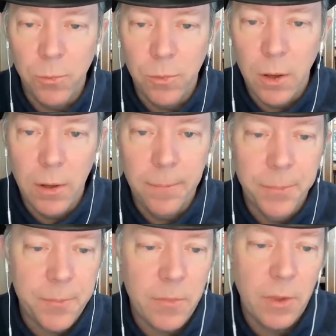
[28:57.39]
Uh,
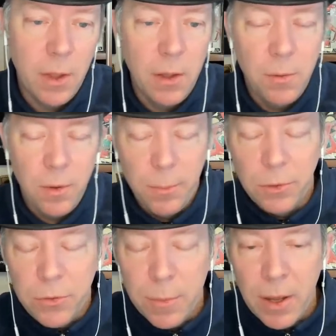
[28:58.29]
uh, I'm
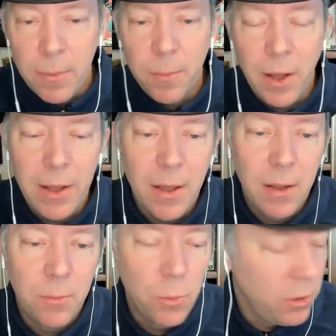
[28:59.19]
losing my my
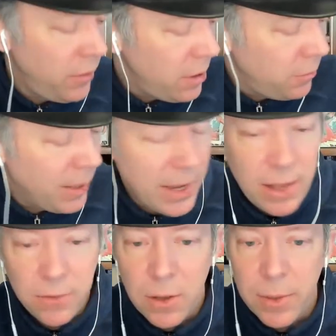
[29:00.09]
uh, words here as my
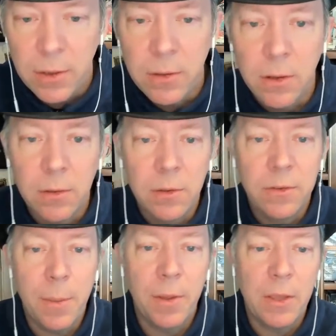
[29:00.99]
cat's coming to
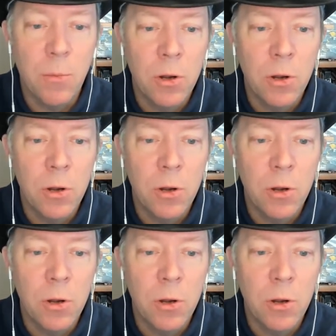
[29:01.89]
step on the keyboard.